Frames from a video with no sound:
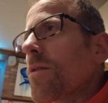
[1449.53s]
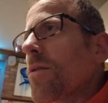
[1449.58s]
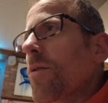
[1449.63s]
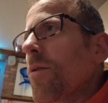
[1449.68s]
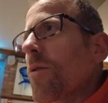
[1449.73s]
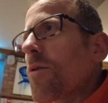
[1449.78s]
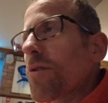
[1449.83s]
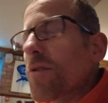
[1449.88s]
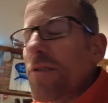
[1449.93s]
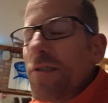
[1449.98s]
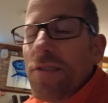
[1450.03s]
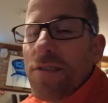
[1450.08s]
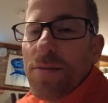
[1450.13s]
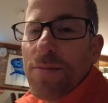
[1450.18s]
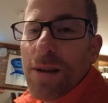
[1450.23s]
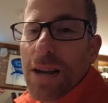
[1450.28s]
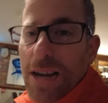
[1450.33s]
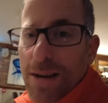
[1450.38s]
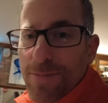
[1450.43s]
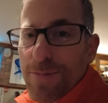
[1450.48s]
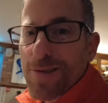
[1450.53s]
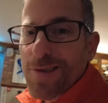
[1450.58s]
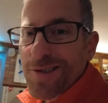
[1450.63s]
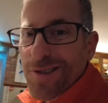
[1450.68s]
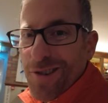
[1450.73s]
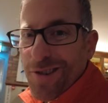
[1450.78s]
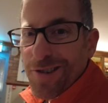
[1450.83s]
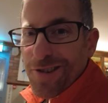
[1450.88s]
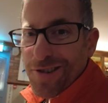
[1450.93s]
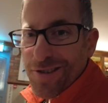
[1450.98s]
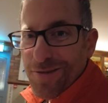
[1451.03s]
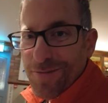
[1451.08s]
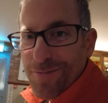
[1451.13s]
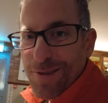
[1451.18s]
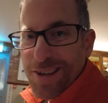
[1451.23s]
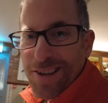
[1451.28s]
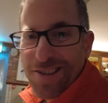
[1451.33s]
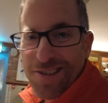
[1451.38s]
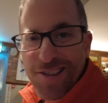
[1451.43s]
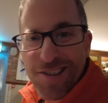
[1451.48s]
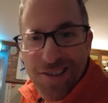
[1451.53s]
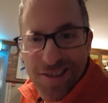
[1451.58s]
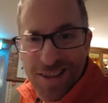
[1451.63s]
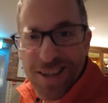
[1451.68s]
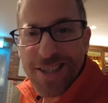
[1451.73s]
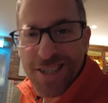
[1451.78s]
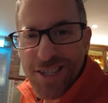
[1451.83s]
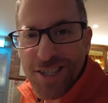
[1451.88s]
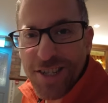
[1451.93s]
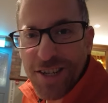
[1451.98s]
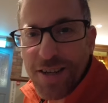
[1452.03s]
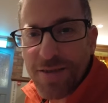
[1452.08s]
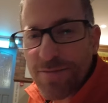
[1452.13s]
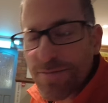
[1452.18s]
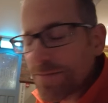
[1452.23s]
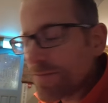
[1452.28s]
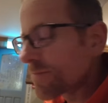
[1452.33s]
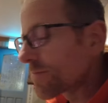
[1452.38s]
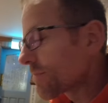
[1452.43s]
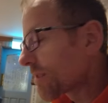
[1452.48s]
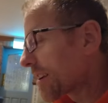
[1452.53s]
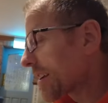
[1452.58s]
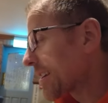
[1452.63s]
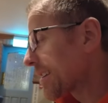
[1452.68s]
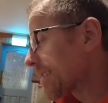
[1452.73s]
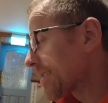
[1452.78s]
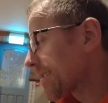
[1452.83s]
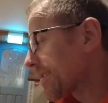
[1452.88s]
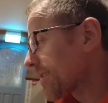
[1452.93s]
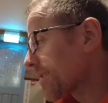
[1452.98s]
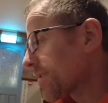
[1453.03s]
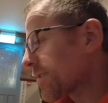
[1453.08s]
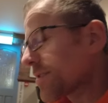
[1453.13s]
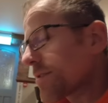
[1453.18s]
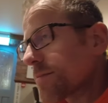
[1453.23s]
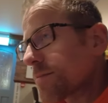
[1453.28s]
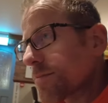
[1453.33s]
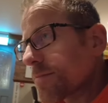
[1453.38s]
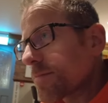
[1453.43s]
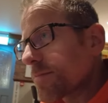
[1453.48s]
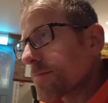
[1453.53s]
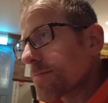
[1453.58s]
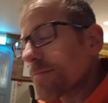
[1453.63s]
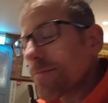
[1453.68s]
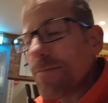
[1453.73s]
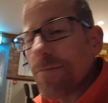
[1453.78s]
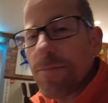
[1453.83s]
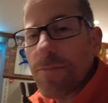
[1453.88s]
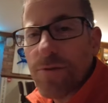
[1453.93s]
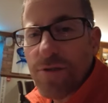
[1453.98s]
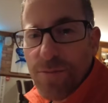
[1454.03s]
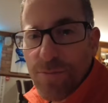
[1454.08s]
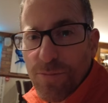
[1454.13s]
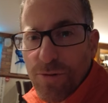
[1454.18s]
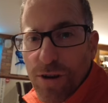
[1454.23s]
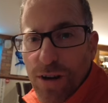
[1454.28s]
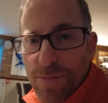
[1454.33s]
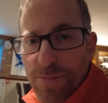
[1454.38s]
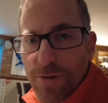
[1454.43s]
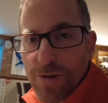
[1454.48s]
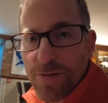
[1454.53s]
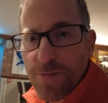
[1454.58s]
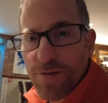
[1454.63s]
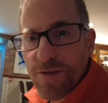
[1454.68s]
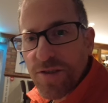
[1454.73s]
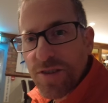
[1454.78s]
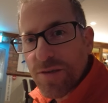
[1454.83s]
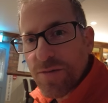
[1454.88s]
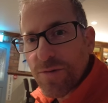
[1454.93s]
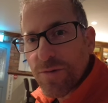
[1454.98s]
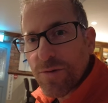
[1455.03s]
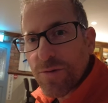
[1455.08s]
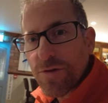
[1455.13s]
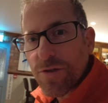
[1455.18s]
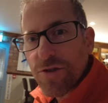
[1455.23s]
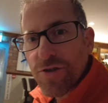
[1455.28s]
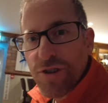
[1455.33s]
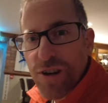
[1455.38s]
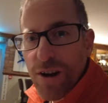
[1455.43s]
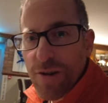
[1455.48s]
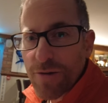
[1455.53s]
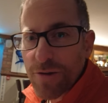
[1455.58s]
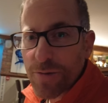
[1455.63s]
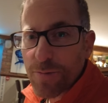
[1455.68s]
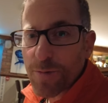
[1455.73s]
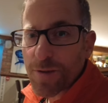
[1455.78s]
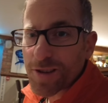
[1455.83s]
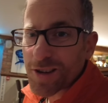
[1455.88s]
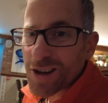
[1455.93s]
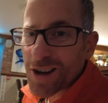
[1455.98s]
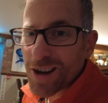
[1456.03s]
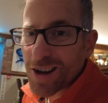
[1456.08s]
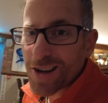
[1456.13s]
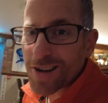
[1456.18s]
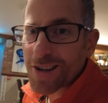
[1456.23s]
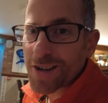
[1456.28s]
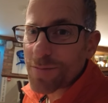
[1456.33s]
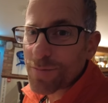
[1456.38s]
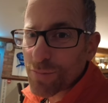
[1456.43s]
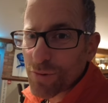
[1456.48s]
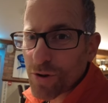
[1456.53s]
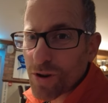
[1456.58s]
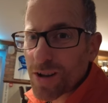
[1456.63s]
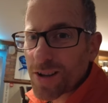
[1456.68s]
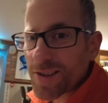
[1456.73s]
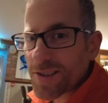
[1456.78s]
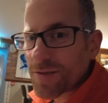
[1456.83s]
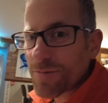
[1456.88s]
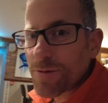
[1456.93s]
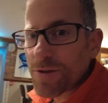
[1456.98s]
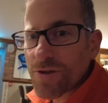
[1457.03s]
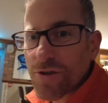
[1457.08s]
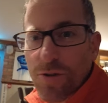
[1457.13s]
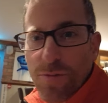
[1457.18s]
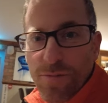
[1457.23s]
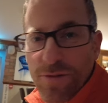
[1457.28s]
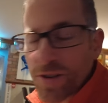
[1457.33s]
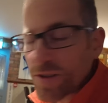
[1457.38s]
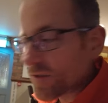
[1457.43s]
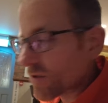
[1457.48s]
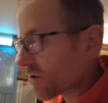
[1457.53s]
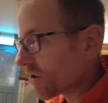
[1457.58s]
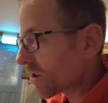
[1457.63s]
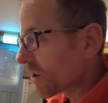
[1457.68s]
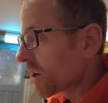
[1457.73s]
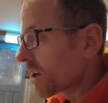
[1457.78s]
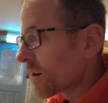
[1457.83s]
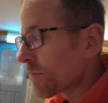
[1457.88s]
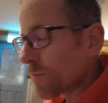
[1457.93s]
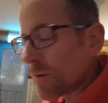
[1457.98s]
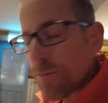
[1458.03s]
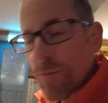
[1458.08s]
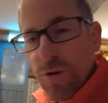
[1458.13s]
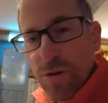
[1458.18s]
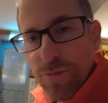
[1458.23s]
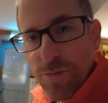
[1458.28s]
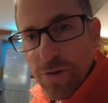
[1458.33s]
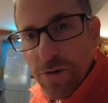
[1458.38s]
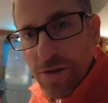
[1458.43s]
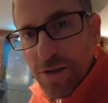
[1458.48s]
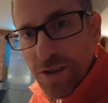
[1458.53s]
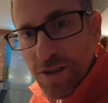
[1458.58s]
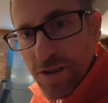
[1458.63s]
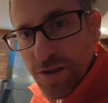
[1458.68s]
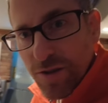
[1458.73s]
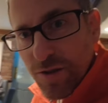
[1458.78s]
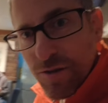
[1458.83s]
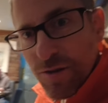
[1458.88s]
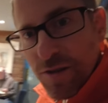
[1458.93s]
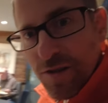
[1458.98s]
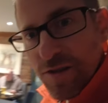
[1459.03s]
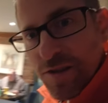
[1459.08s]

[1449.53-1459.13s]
ordered some apple tart because it's lunchtime and uh, some proper seafood chowder with cod and prawns, which hopefully it's good. But more importantly, this is what I